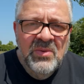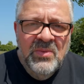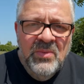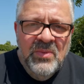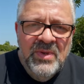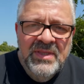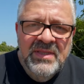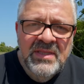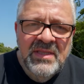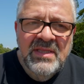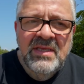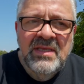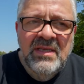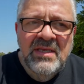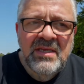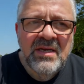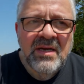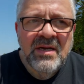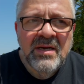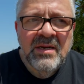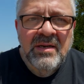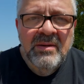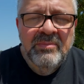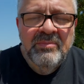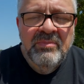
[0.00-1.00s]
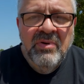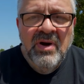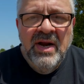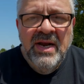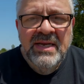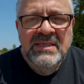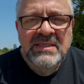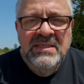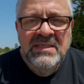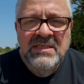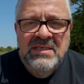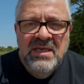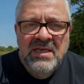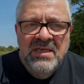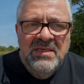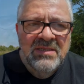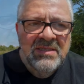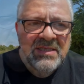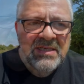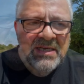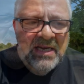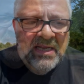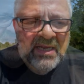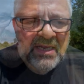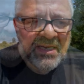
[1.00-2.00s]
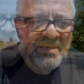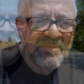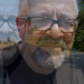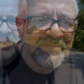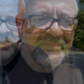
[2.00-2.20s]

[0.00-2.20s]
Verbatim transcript: with the uh, bright sun today.